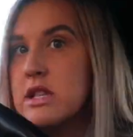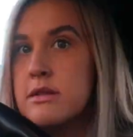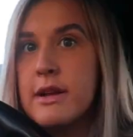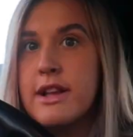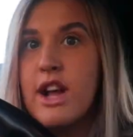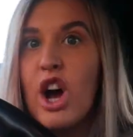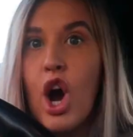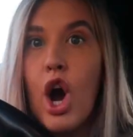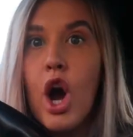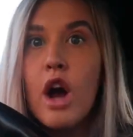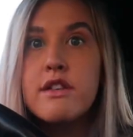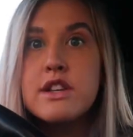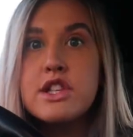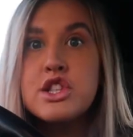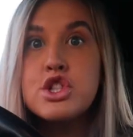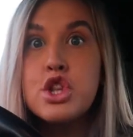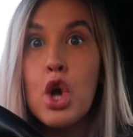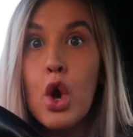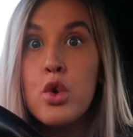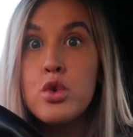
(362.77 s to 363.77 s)
My car is
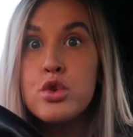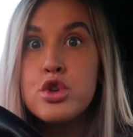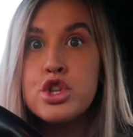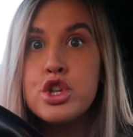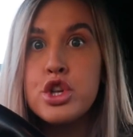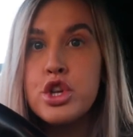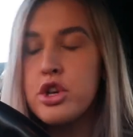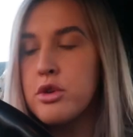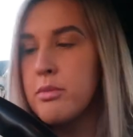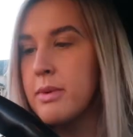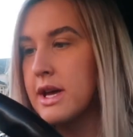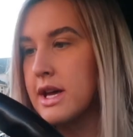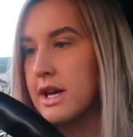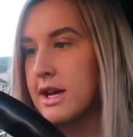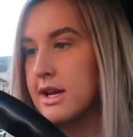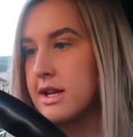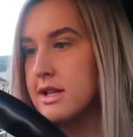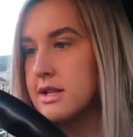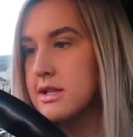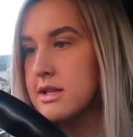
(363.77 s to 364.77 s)
so
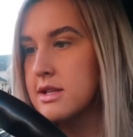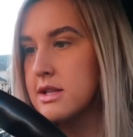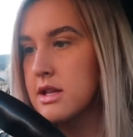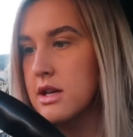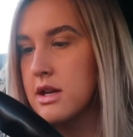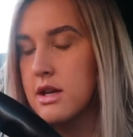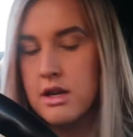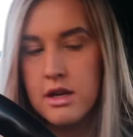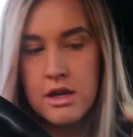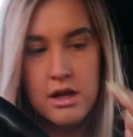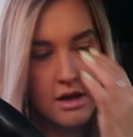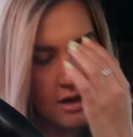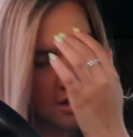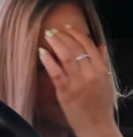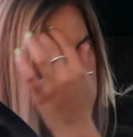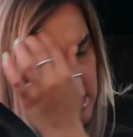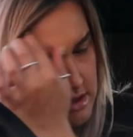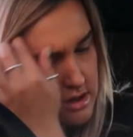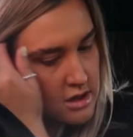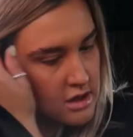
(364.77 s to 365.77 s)
stupid.
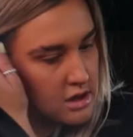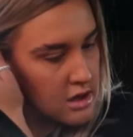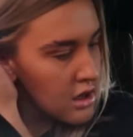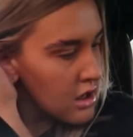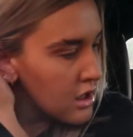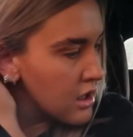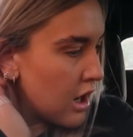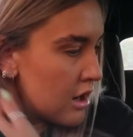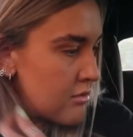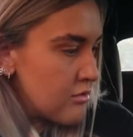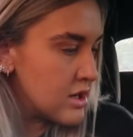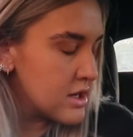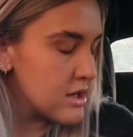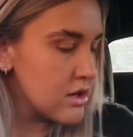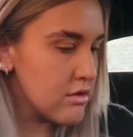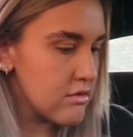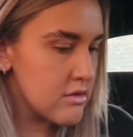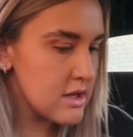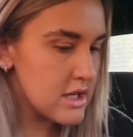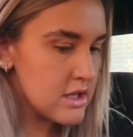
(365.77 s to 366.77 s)
Yeah, I'm really
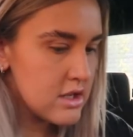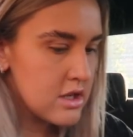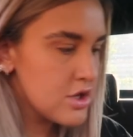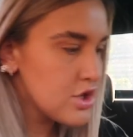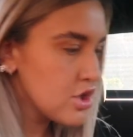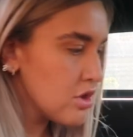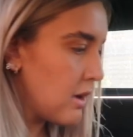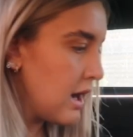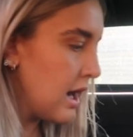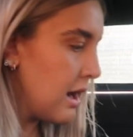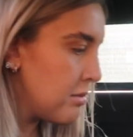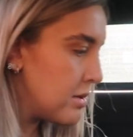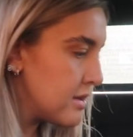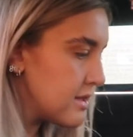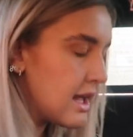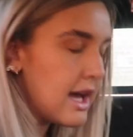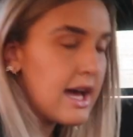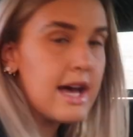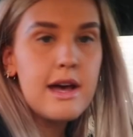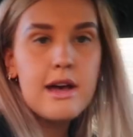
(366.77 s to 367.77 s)
not really too sure what
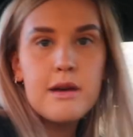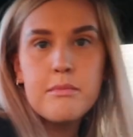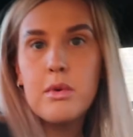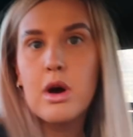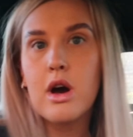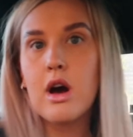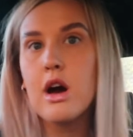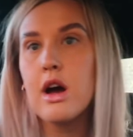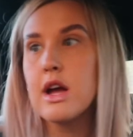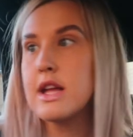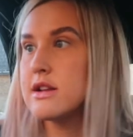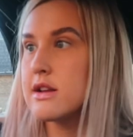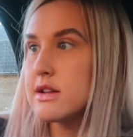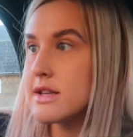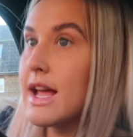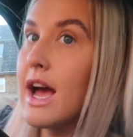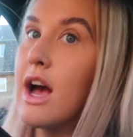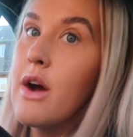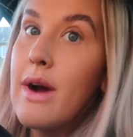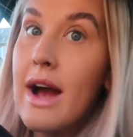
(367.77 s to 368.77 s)
happened there, but I
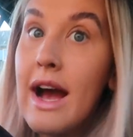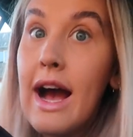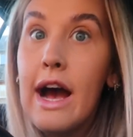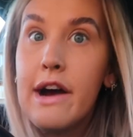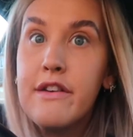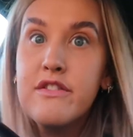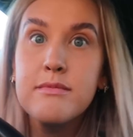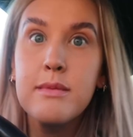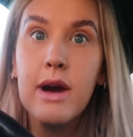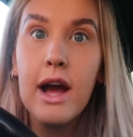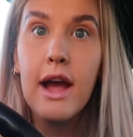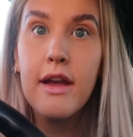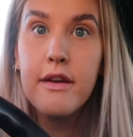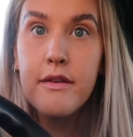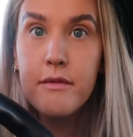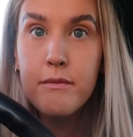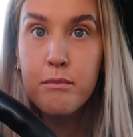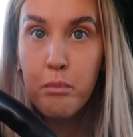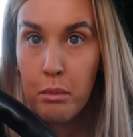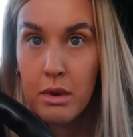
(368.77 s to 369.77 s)
now have my
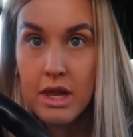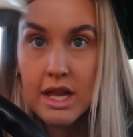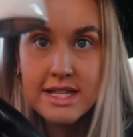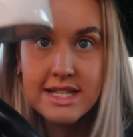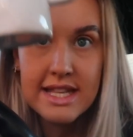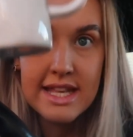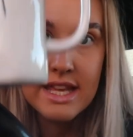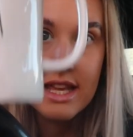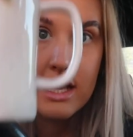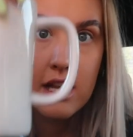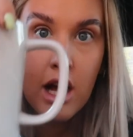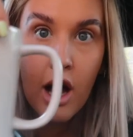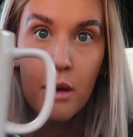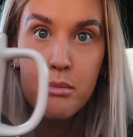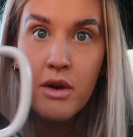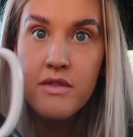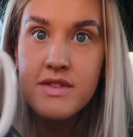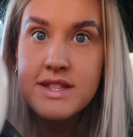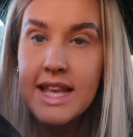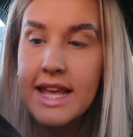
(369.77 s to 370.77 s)
bloody cup
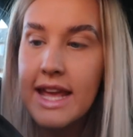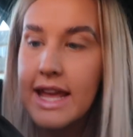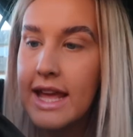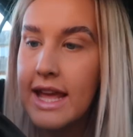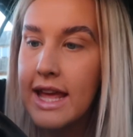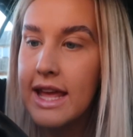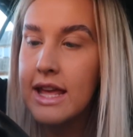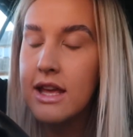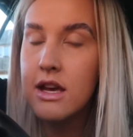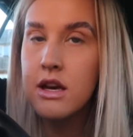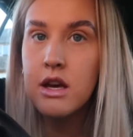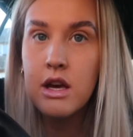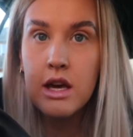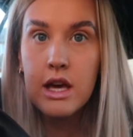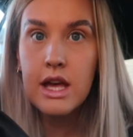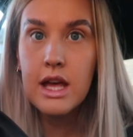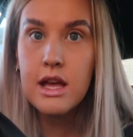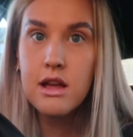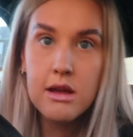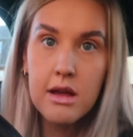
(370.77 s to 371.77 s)
of tea
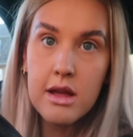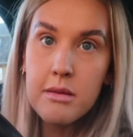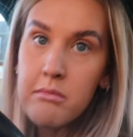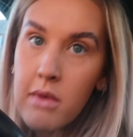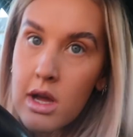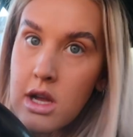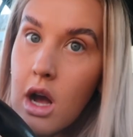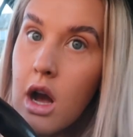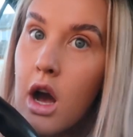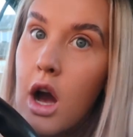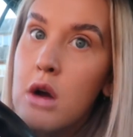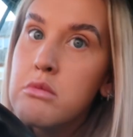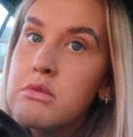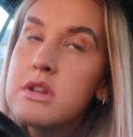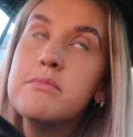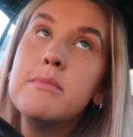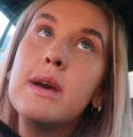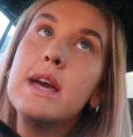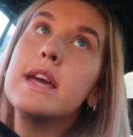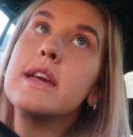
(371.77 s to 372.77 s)
in my car
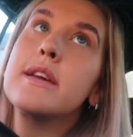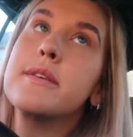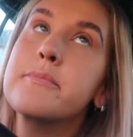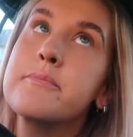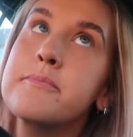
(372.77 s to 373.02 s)
with me.